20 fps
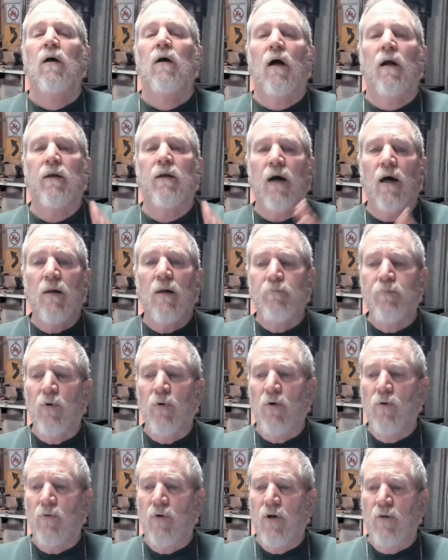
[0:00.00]
I got it
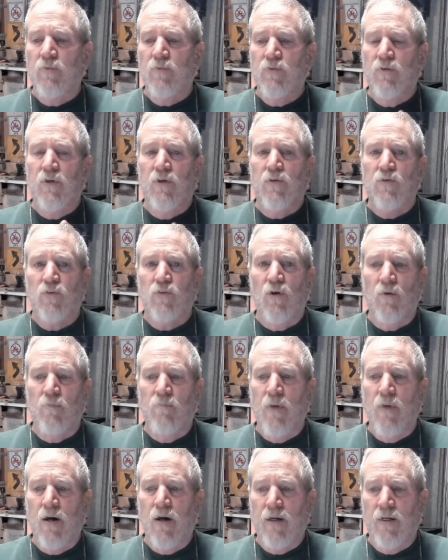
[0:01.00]
programmed so that it's going to
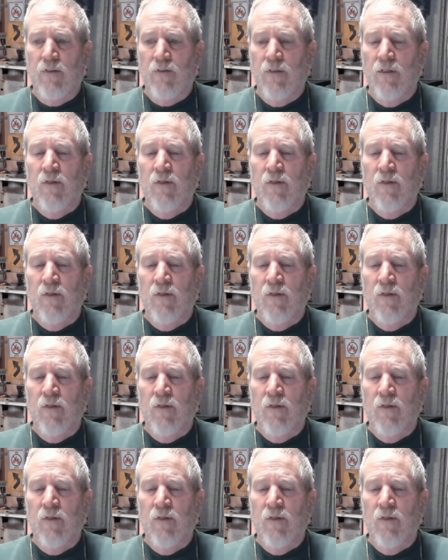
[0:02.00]
mine